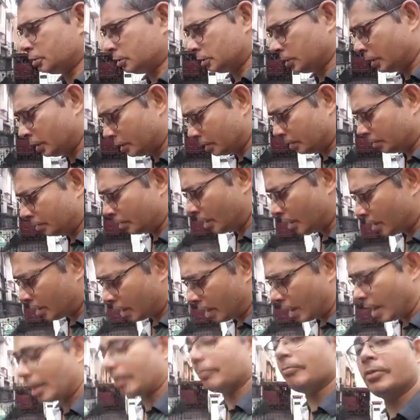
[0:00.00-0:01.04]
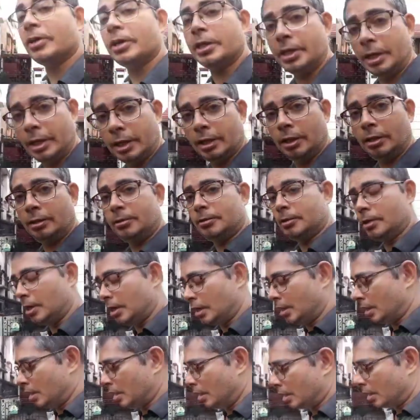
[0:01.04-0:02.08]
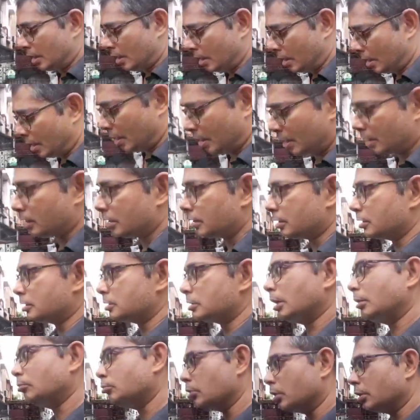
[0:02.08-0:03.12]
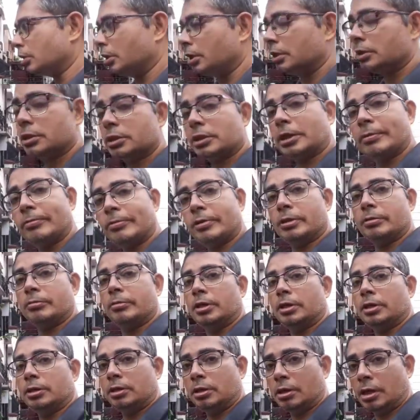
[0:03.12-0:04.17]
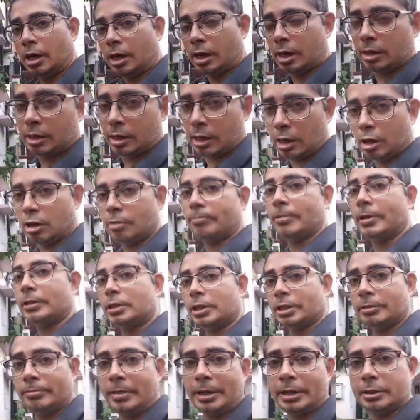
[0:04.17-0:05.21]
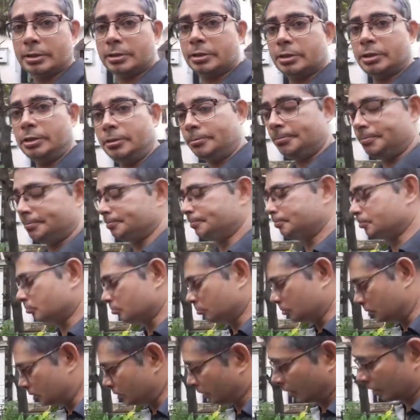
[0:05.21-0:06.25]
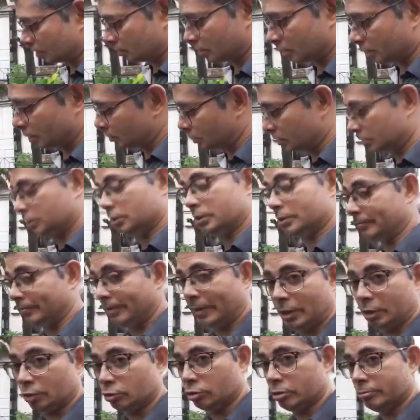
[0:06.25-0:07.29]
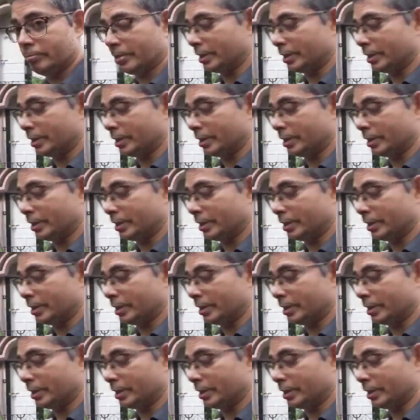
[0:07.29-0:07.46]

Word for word: Say, I am very ill, and someone has given me an allopathic medicine saying that this is a very good